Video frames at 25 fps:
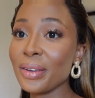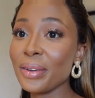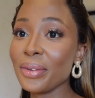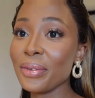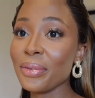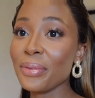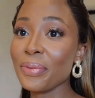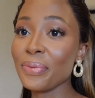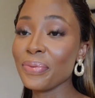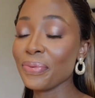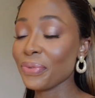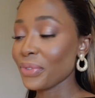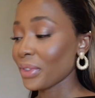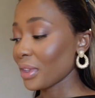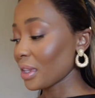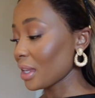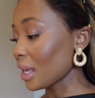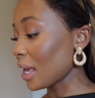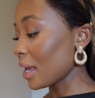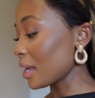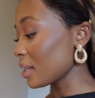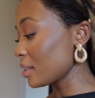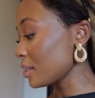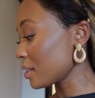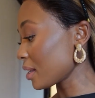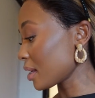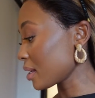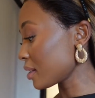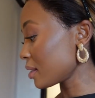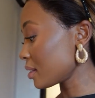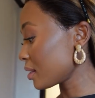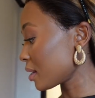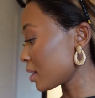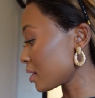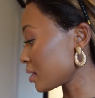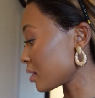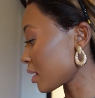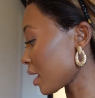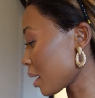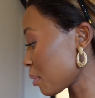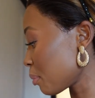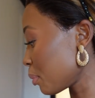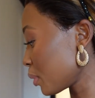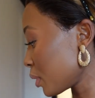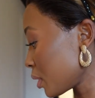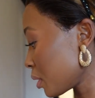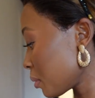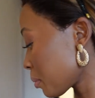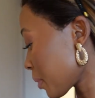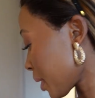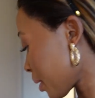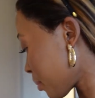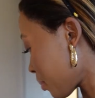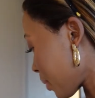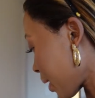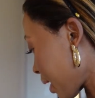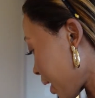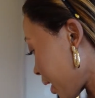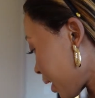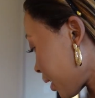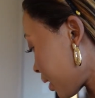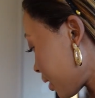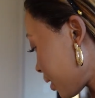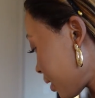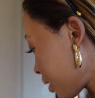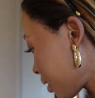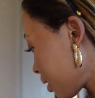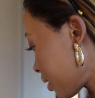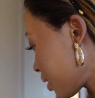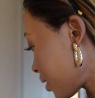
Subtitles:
bread. Yes. I put it in my bag.